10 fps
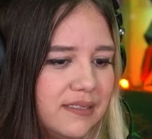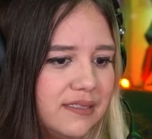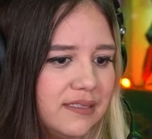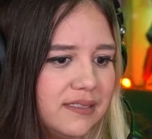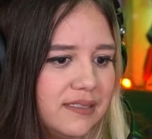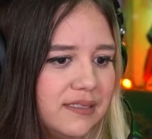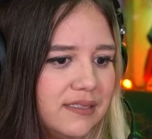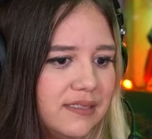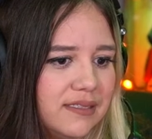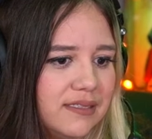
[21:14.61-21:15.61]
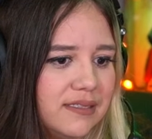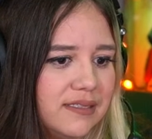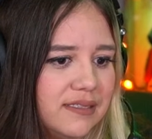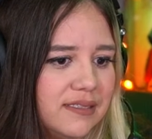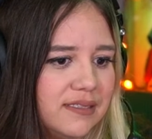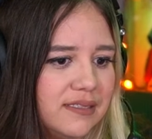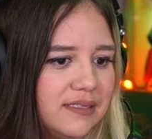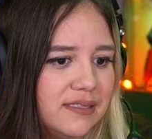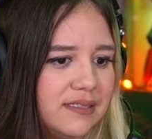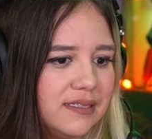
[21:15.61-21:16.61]

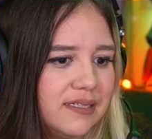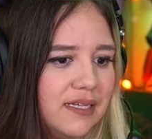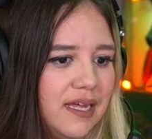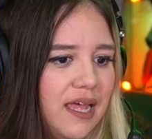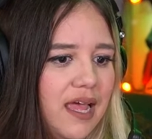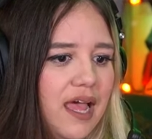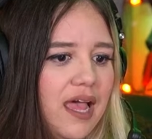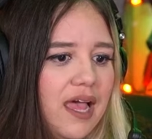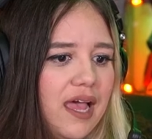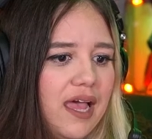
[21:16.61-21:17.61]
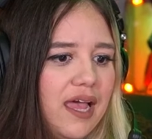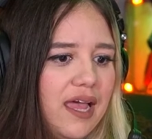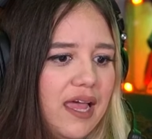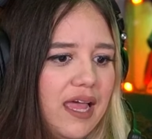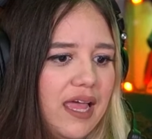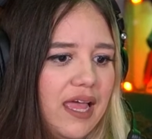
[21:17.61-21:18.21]
No words are spoken by the person on screen.